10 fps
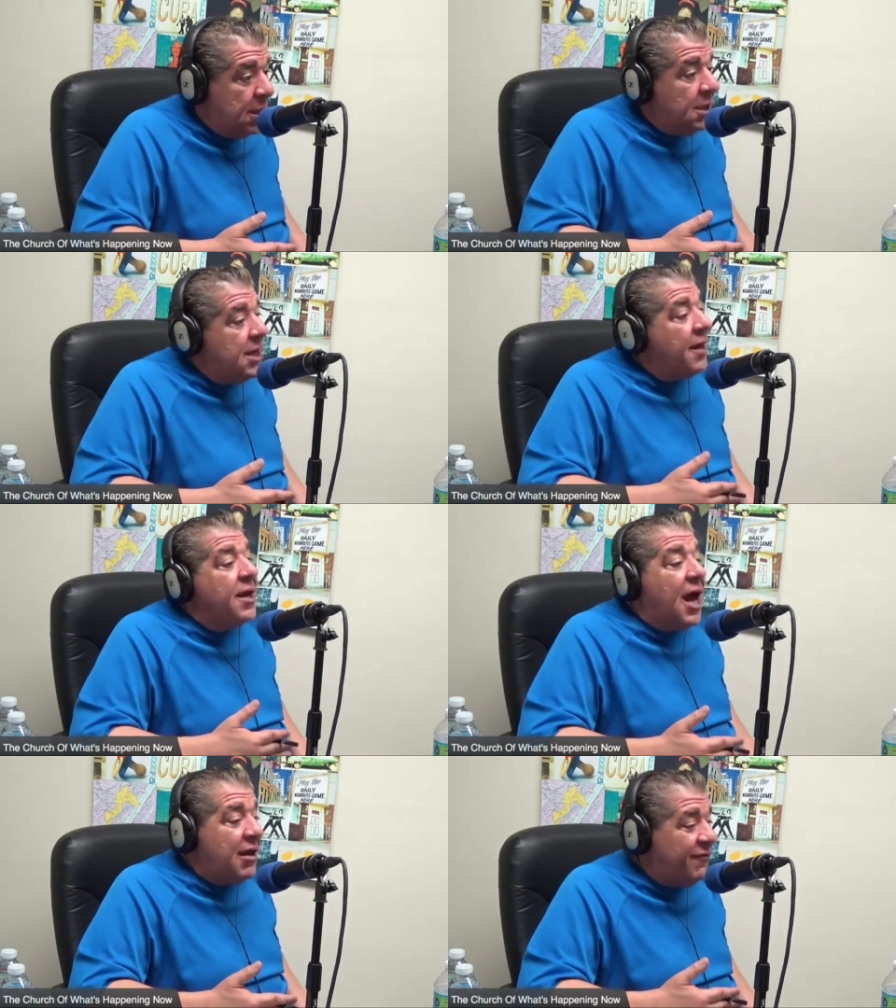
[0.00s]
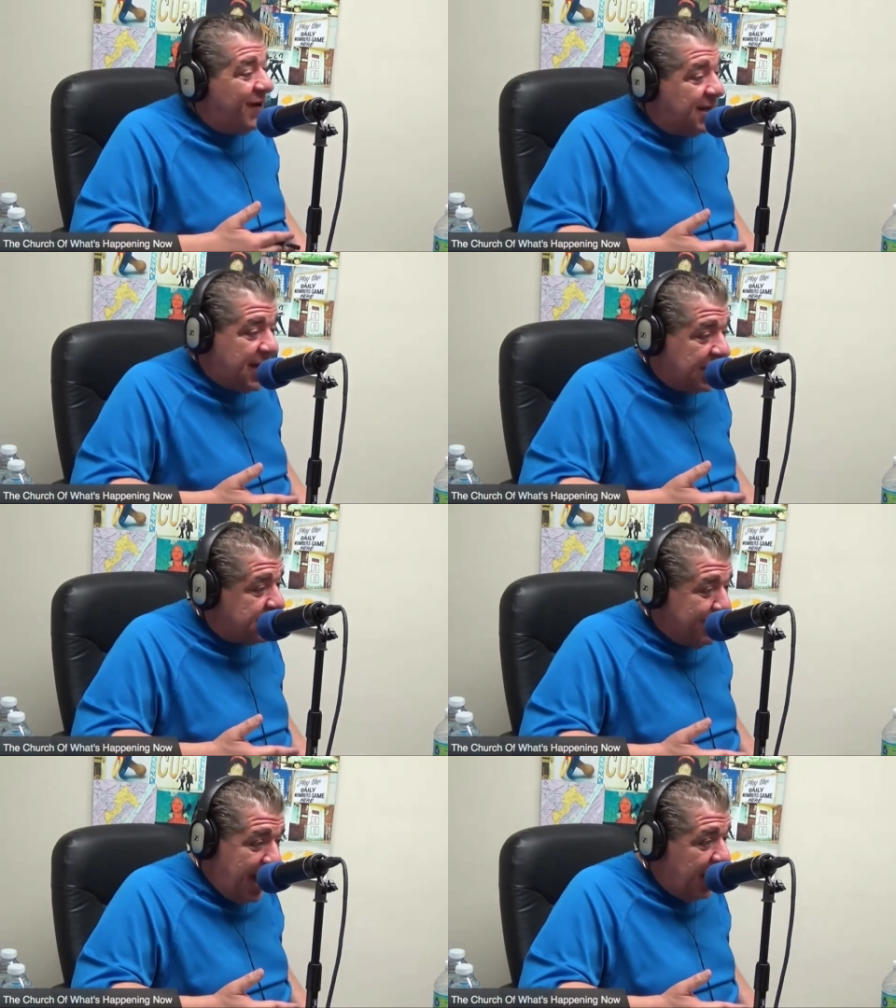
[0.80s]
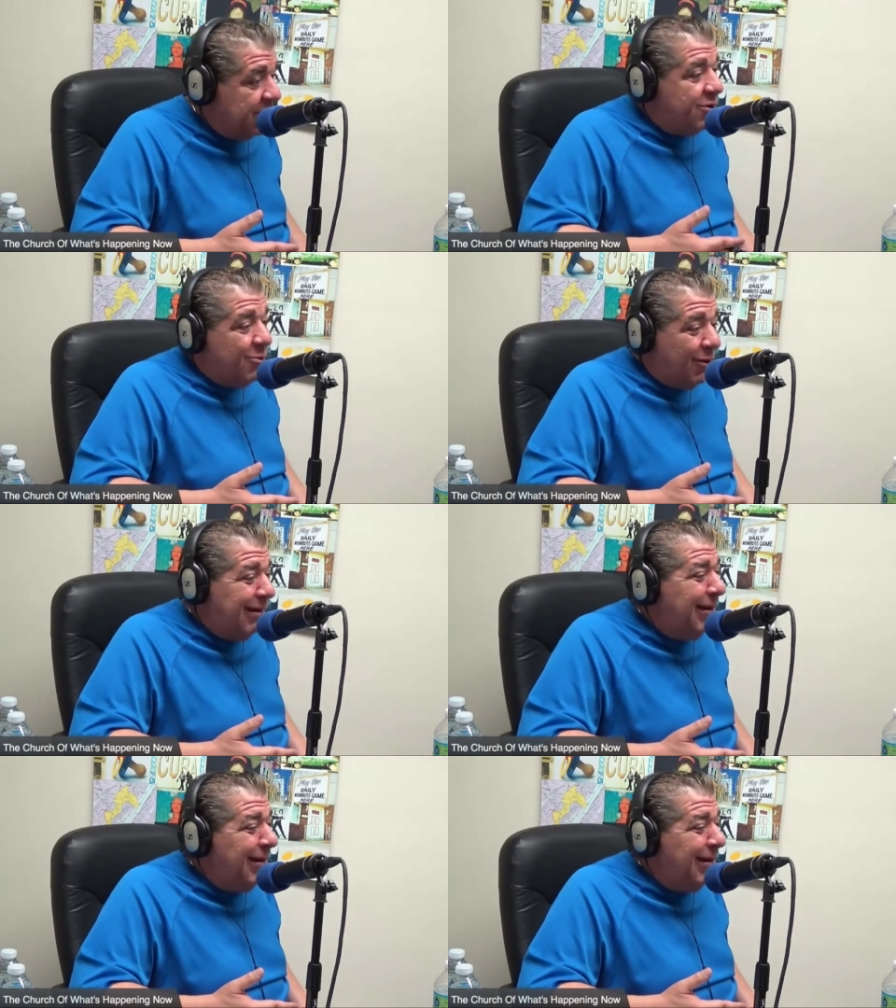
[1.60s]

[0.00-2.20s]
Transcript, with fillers: Now they gotta fake that smile every morning.